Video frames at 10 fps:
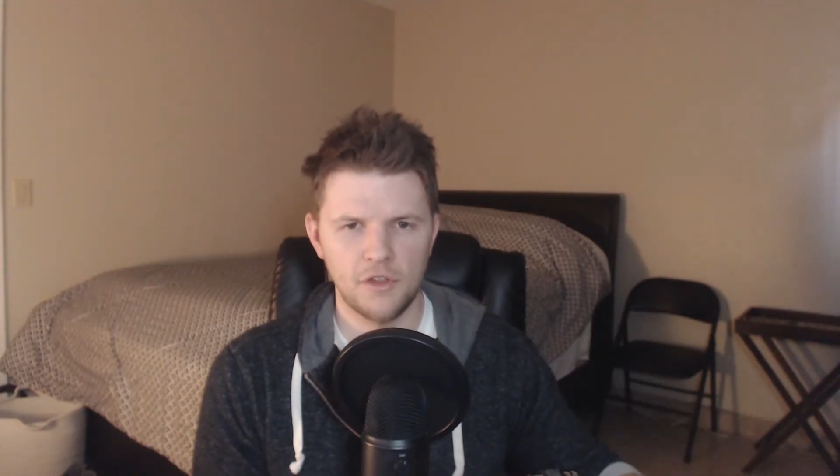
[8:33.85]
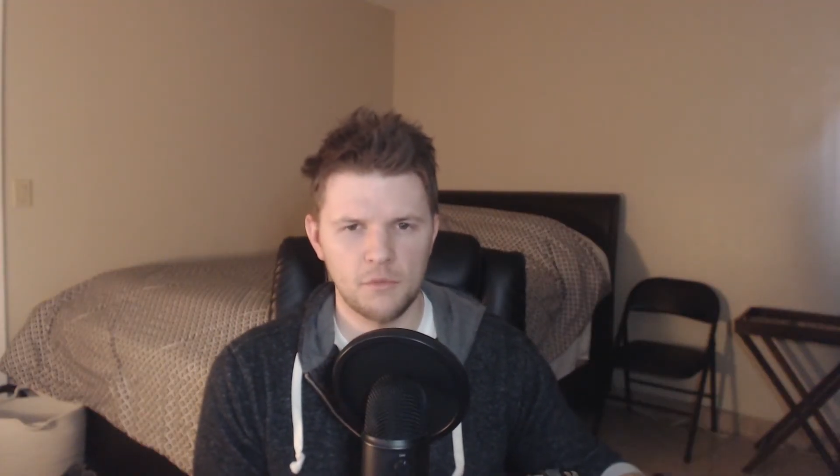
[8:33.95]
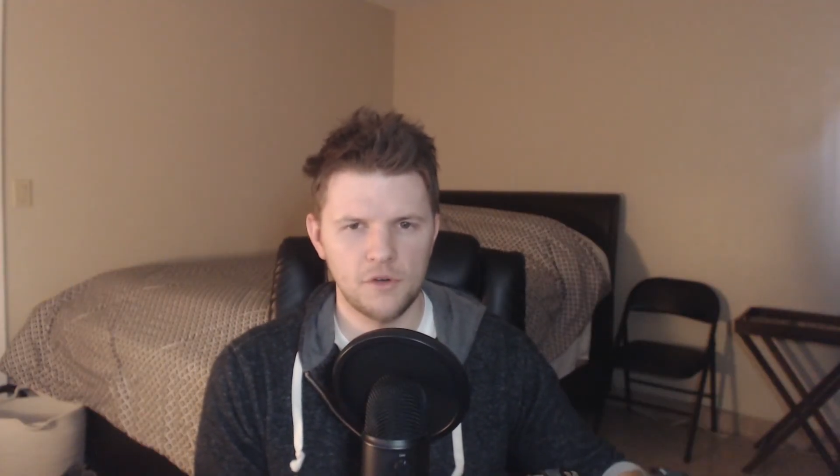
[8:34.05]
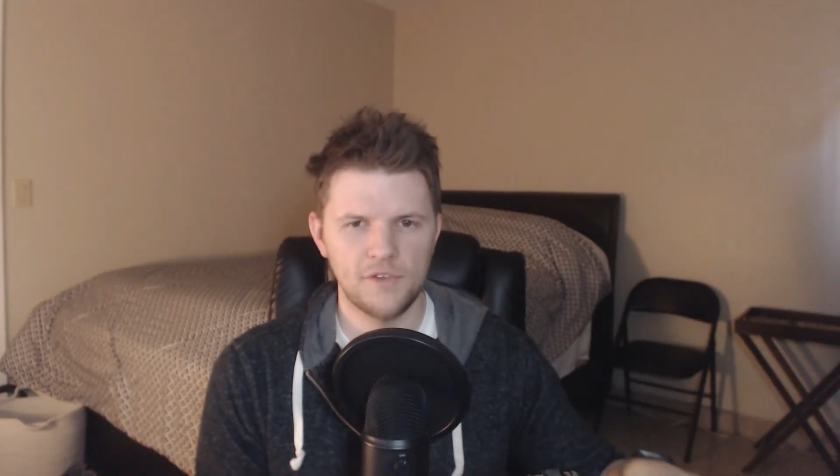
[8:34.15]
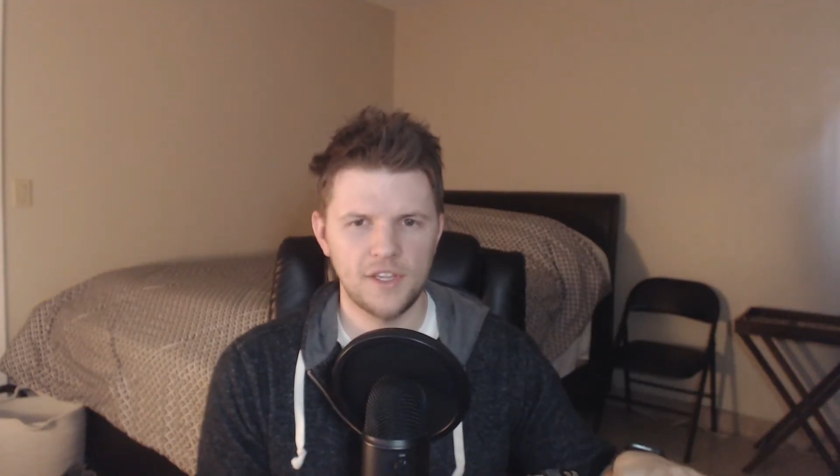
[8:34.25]

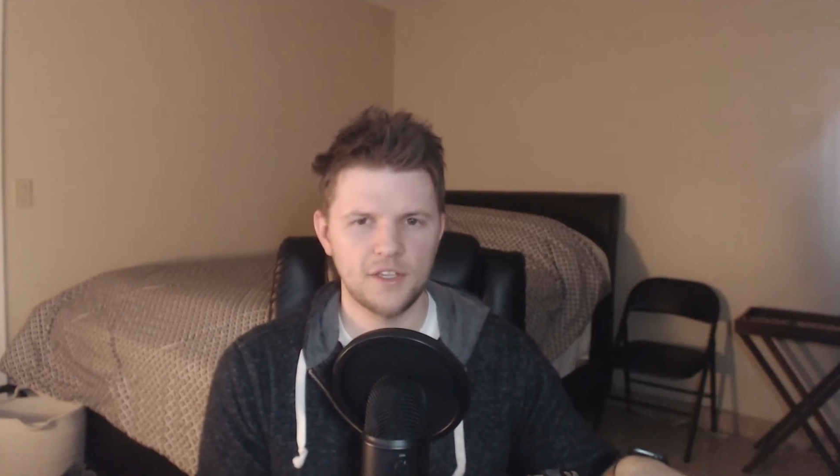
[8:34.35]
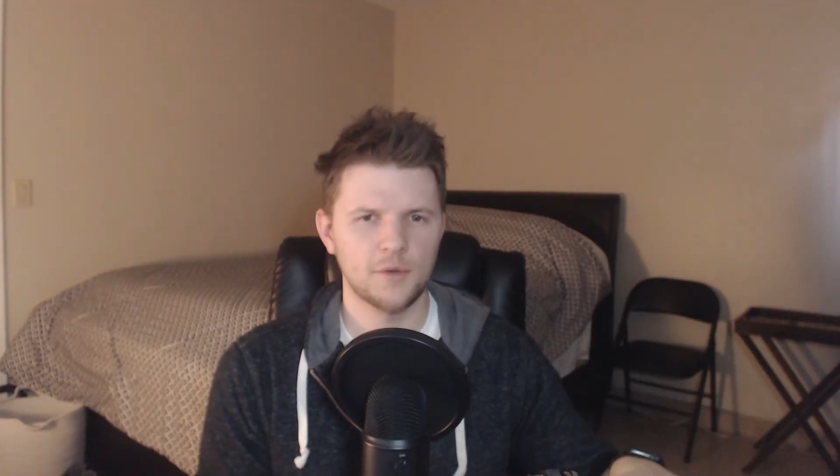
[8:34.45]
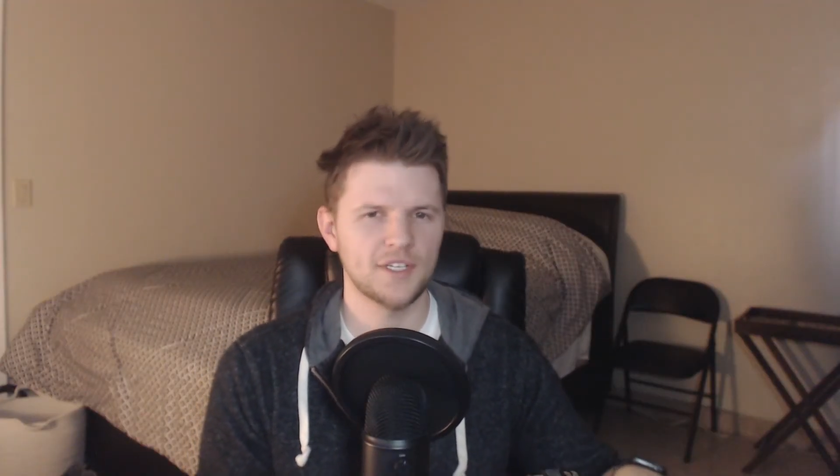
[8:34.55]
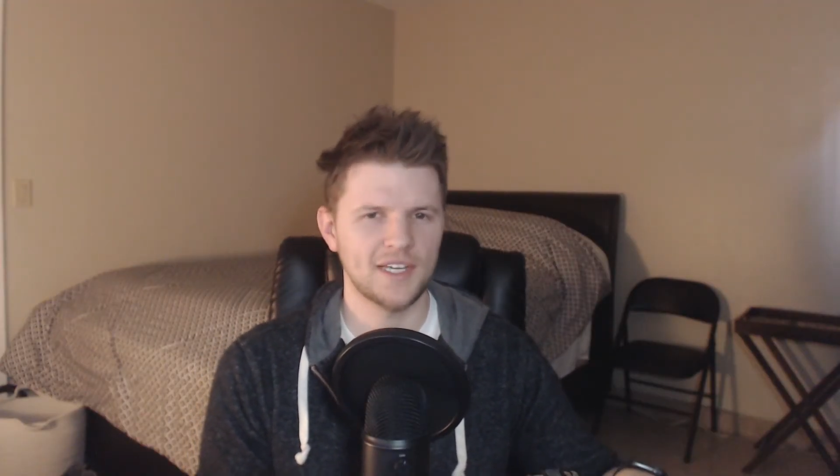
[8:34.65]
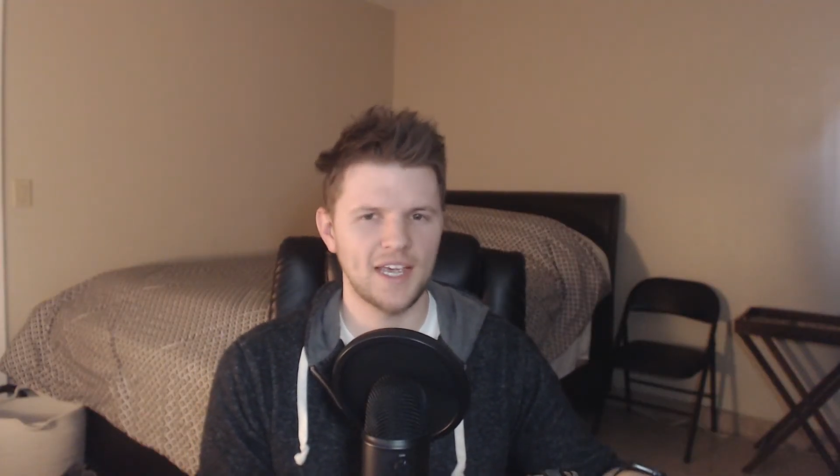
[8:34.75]
movie that there
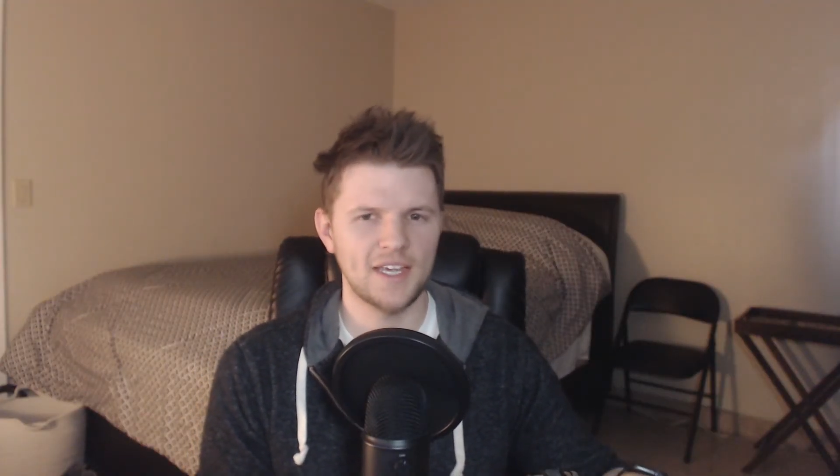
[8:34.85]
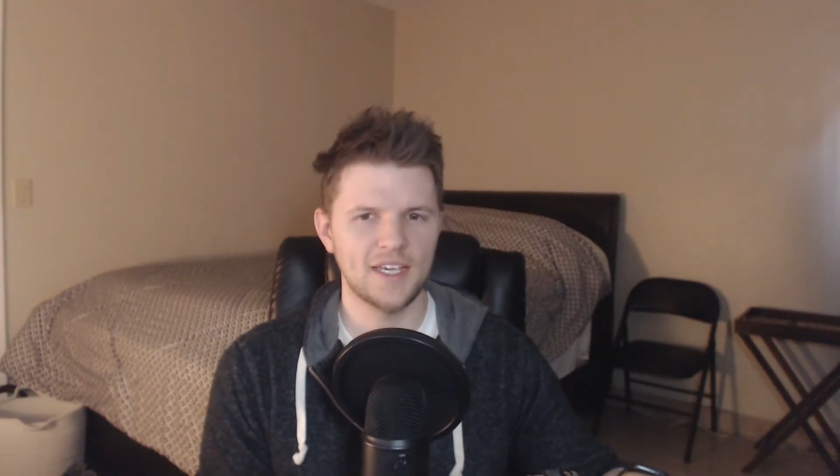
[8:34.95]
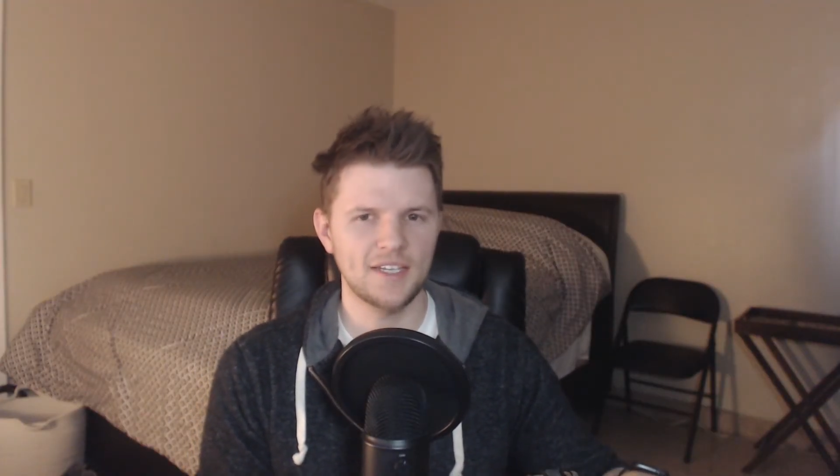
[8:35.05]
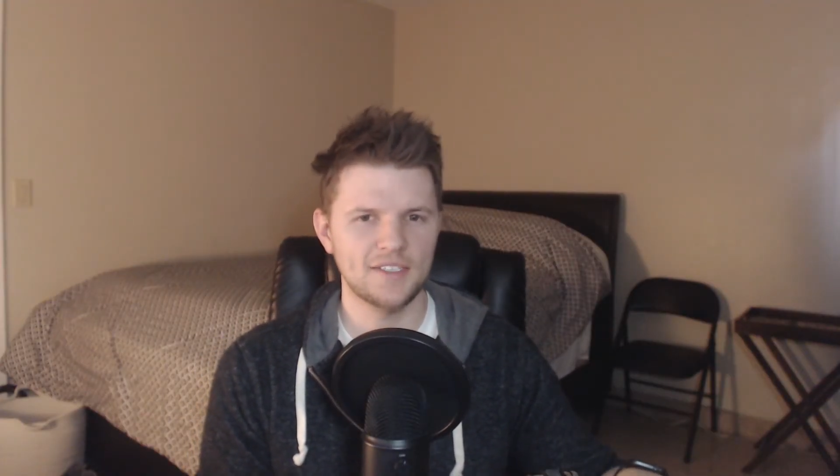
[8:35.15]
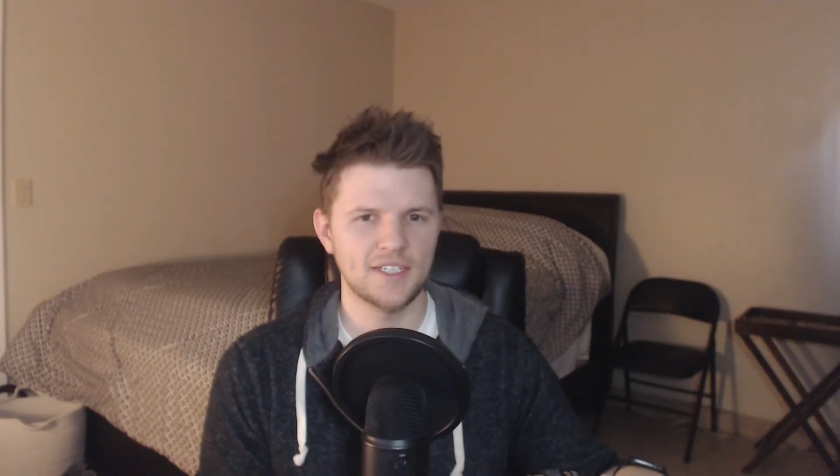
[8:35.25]
was a gay
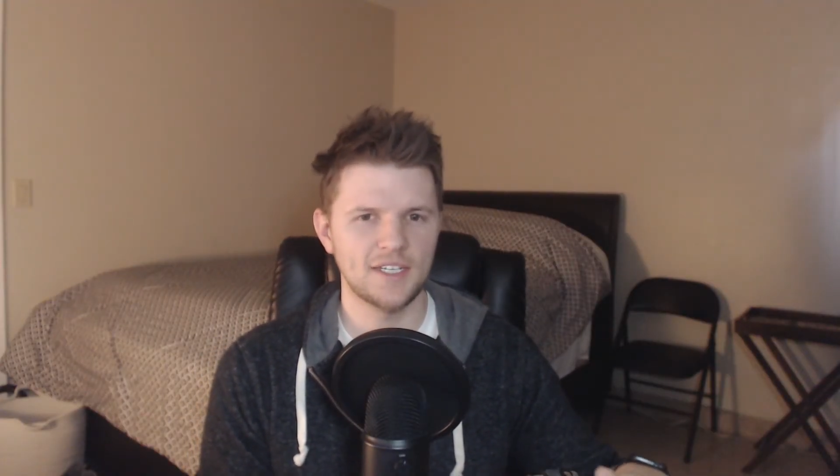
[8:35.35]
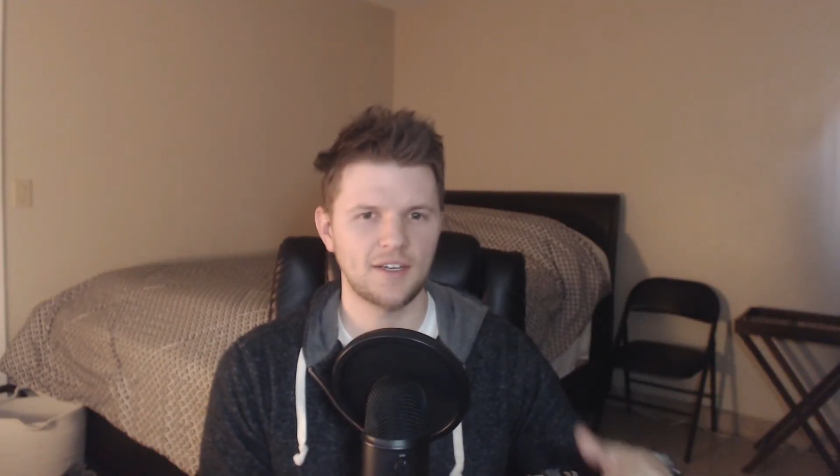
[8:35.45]
kiss in it,